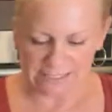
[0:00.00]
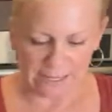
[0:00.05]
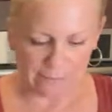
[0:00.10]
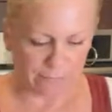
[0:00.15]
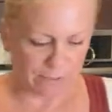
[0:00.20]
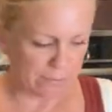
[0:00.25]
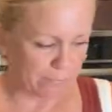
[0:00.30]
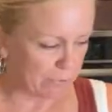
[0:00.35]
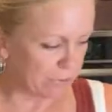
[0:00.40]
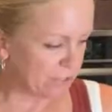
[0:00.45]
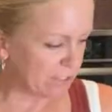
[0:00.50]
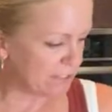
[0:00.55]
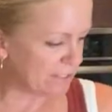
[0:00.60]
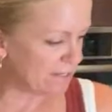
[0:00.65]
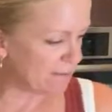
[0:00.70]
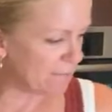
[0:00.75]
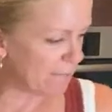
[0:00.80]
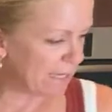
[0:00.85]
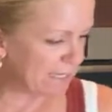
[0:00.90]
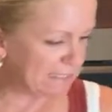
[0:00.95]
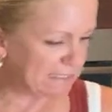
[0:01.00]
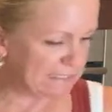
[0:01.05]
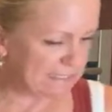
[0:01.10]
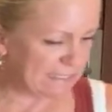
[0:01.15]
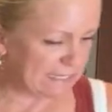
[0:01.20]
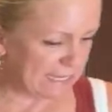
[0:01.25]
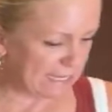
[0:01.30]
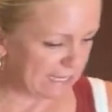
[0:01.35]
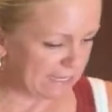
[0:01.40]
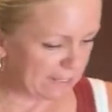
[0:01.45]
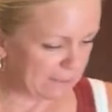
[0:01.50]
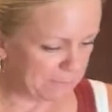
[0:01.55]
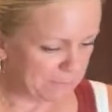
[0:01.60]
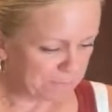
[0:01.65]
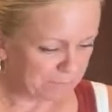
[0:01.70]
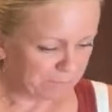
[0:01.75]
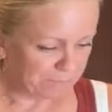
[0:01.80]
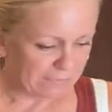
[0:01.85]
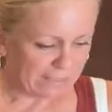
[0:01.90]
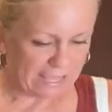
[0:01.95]
I'm going to put this in my sink,
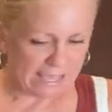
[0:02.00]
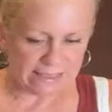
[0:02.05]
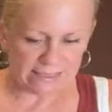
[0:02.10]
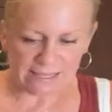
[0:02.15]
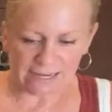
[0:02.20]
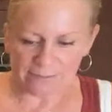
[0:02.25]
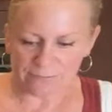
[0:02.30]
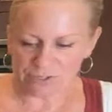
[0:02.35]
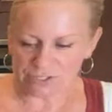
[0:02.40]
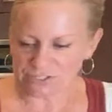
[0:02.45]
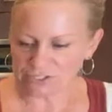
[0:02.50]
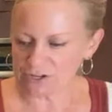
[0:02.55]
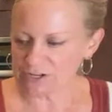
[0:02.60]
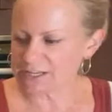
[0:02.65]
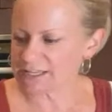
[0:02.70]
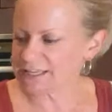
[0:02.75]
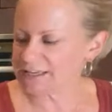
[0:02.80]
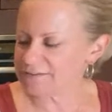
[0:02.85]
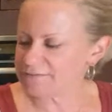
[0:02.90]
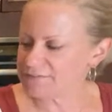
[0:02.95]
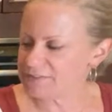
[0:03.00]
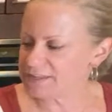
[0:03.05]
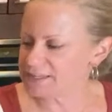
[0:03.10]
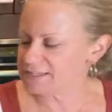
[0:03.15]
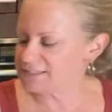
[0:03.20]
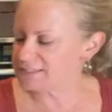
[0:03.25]
and then I'm just going to give these